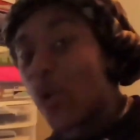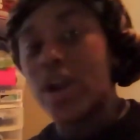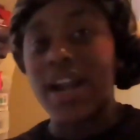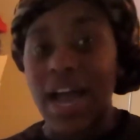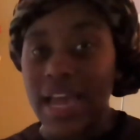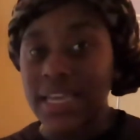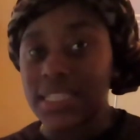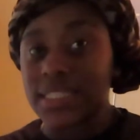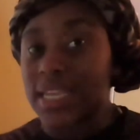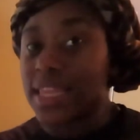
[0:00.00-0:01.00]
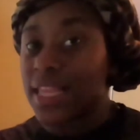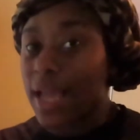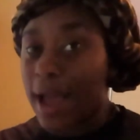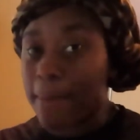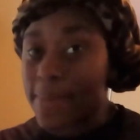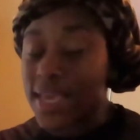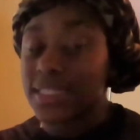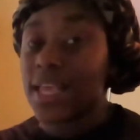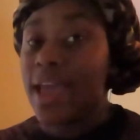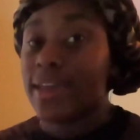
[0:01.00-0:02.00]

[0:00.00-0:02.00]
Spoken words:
or not in the comments.